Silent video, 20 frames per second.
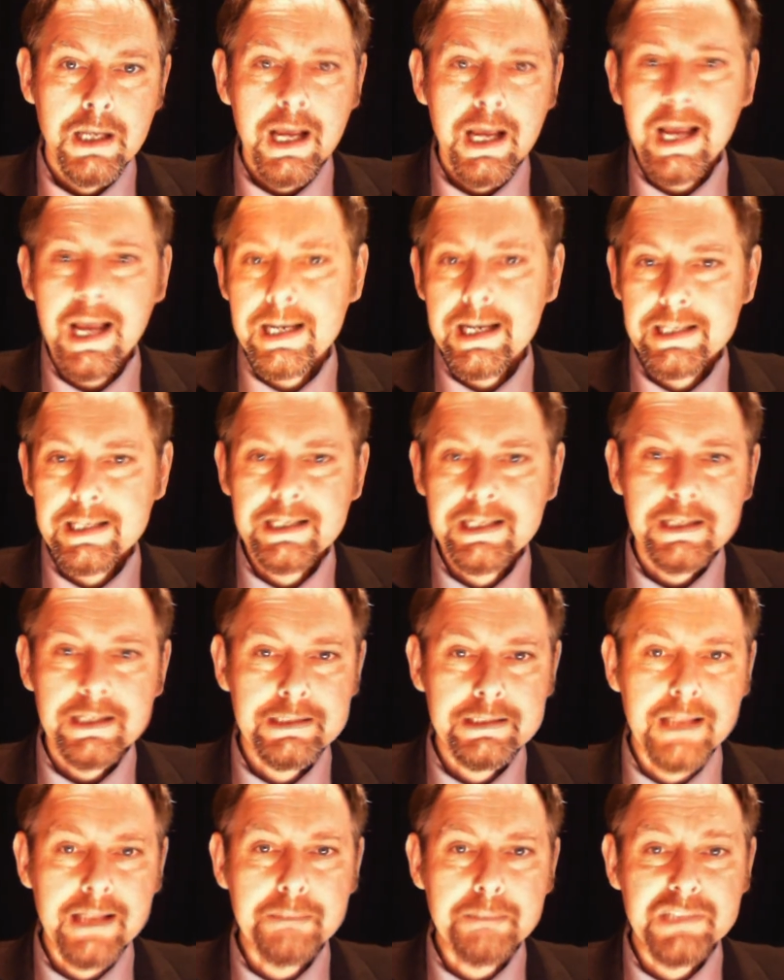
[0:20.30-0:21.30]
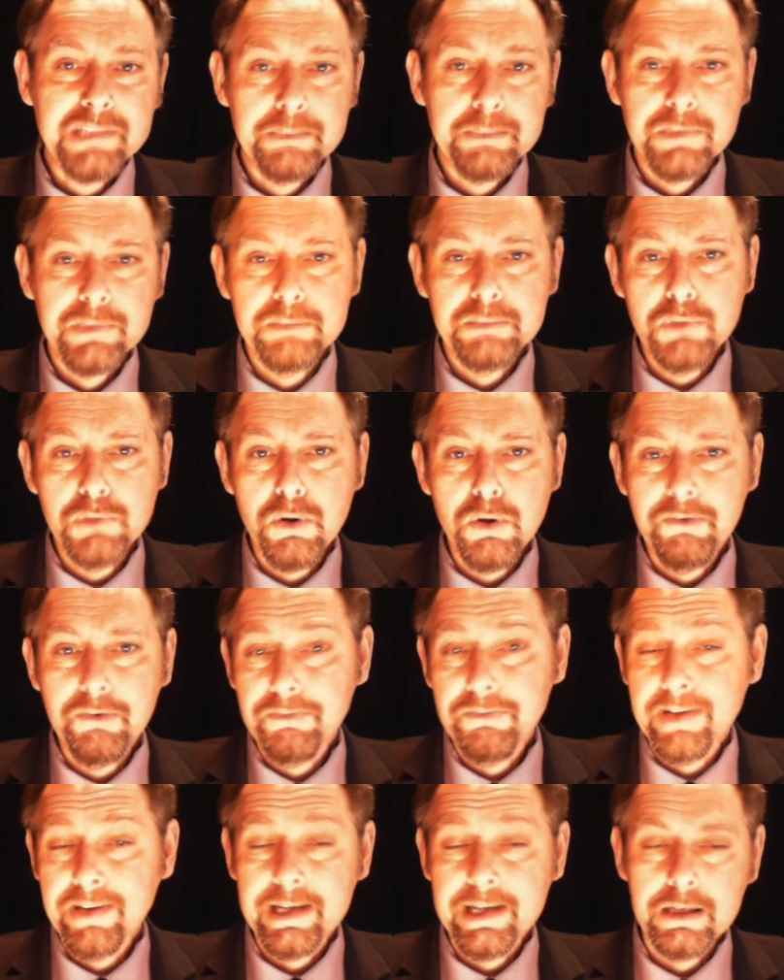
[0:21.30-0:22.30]
Hague steps in with more
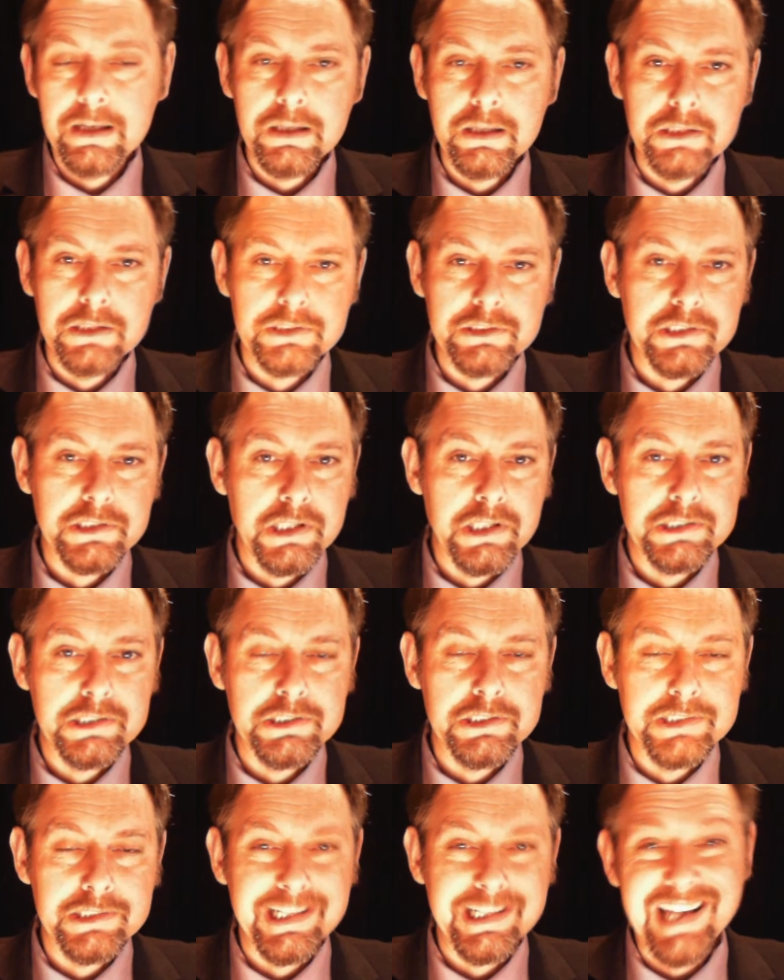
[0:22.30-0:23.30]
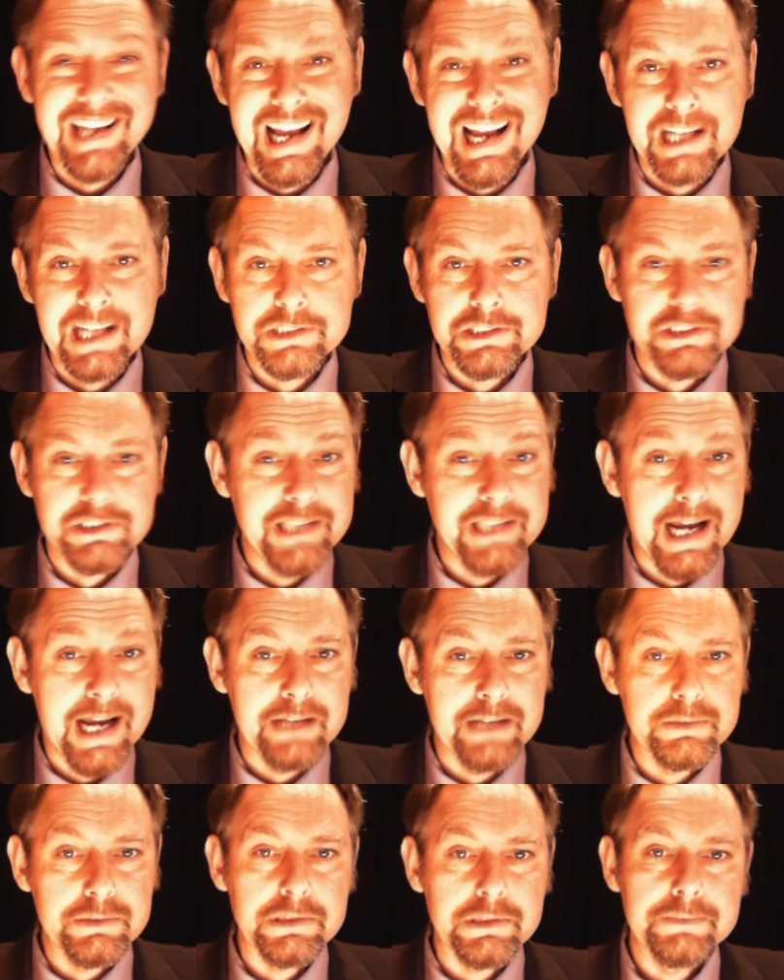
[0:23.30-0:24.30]
fear, uncertainty, and
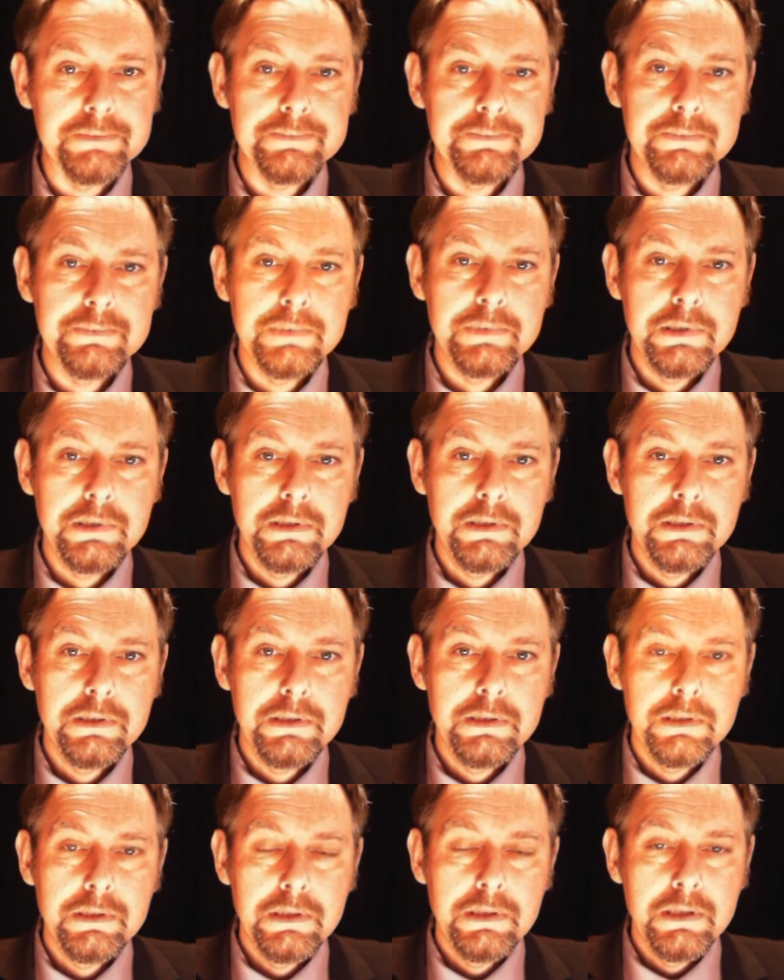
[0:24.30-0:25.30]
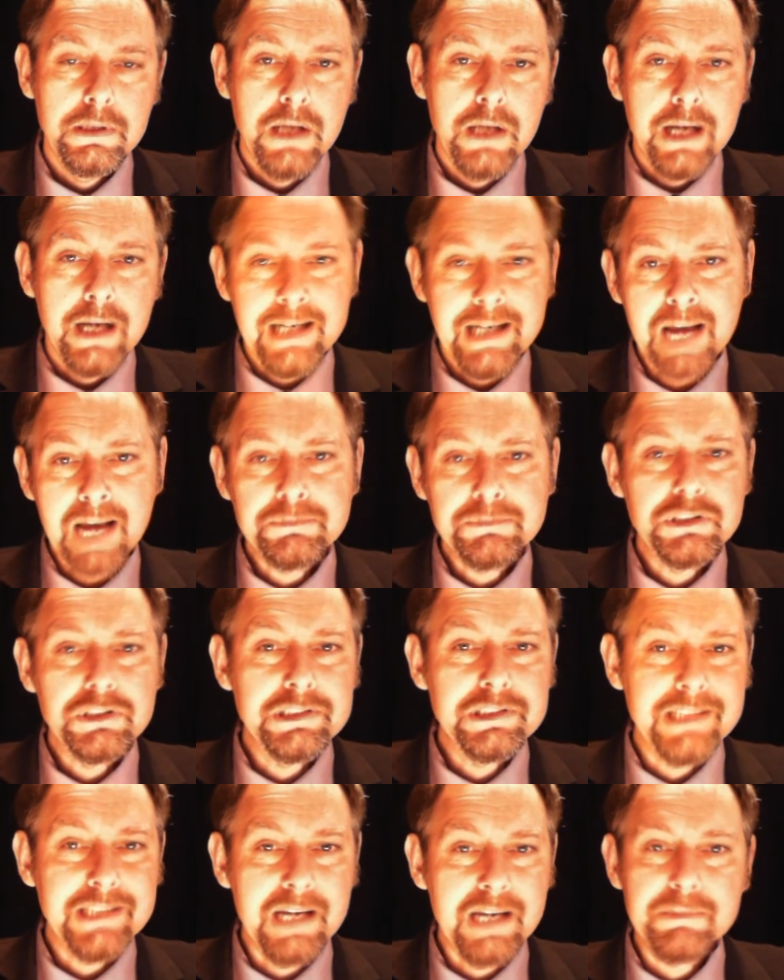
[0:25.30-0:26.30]
doubt,
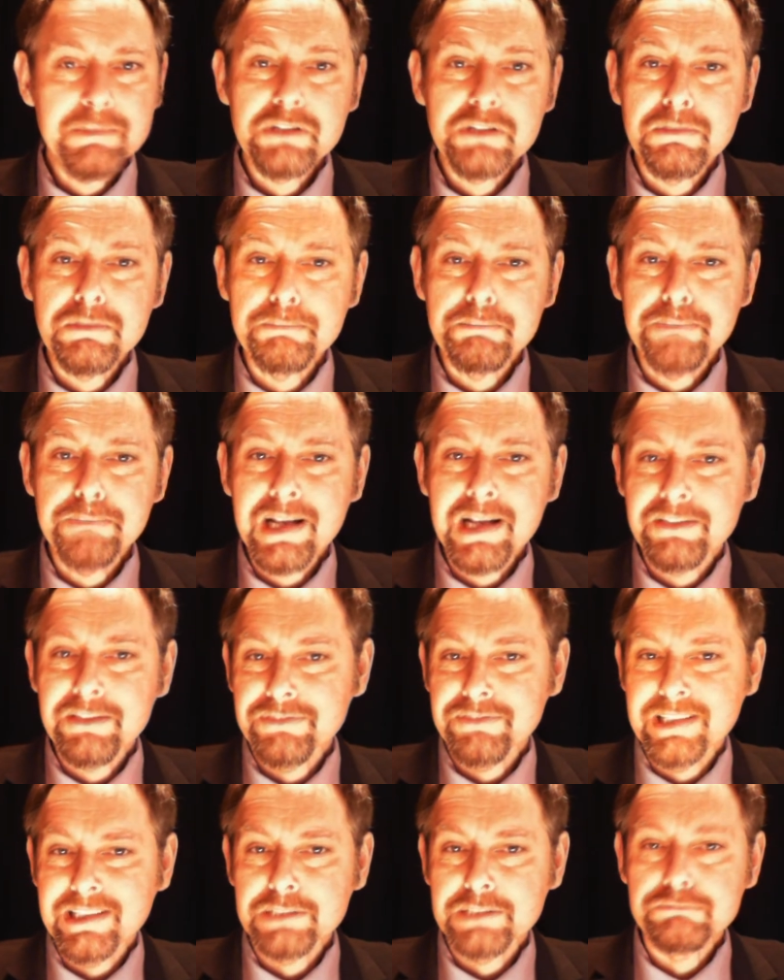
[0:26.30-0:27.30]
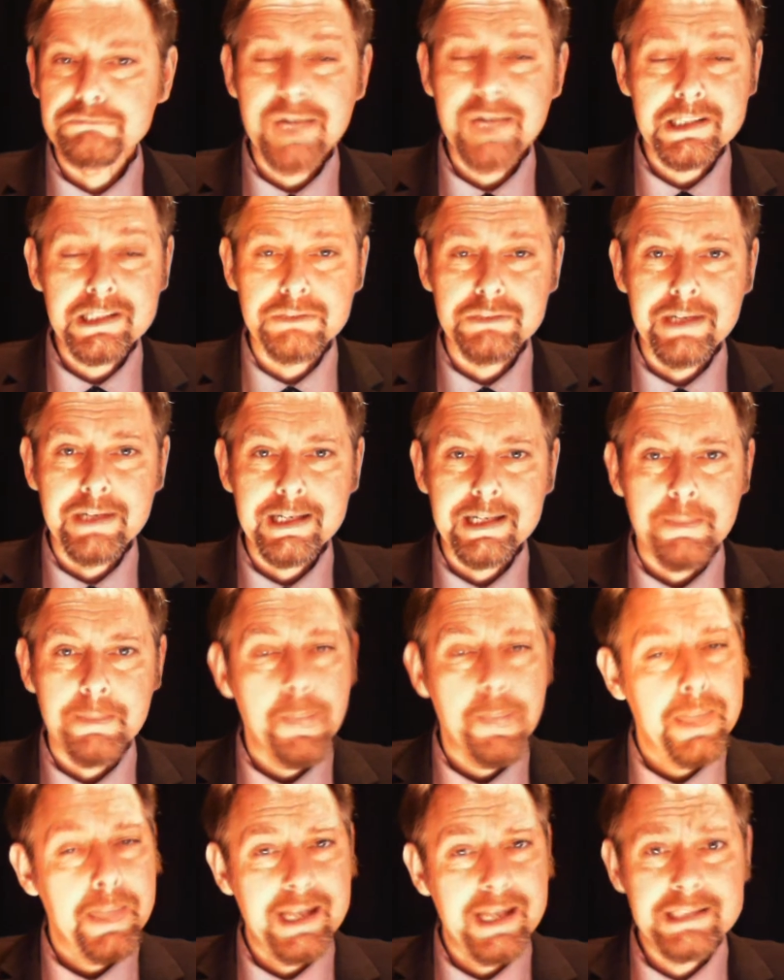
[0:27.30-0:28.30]
Cameron's immigrant benefits rhetoric
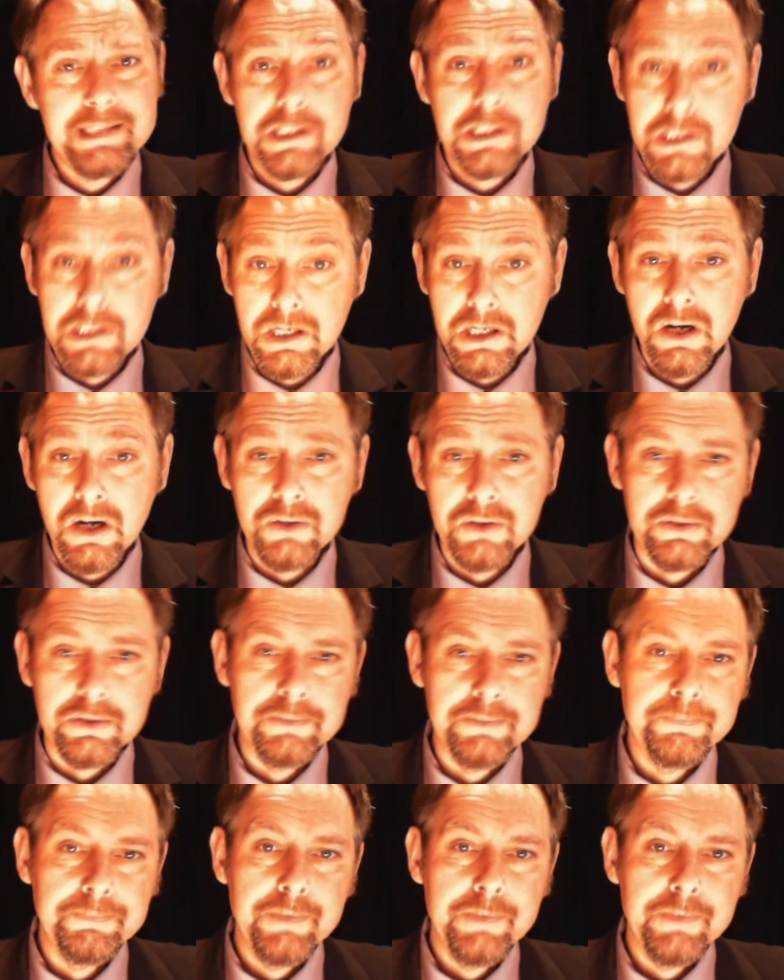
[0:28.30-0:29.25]
is a con,